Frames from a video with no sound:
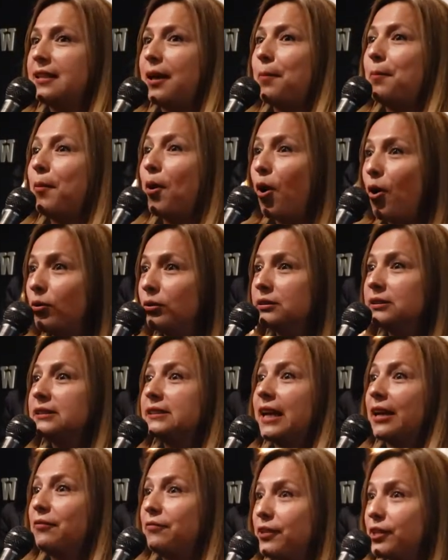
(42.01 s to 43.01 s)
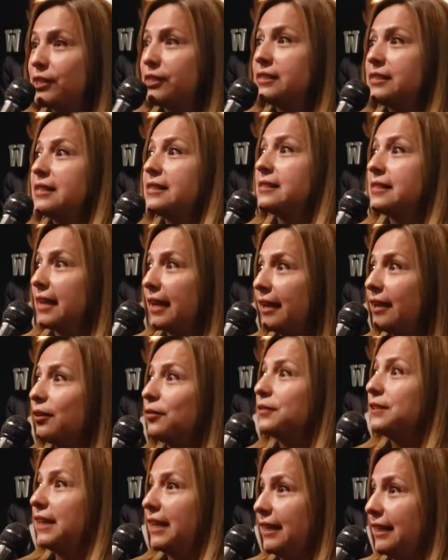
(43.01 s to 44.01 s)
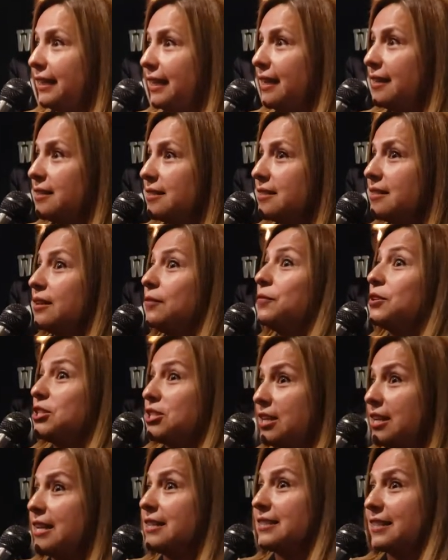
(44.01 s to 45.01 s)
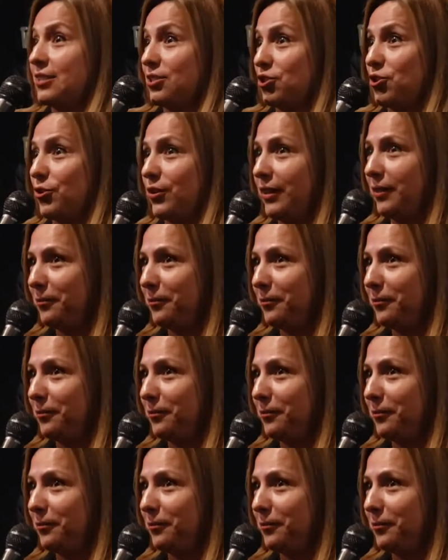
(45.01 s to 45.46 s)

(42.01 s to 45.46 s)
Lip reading: the most diverse slate of delegates in Virginia's history.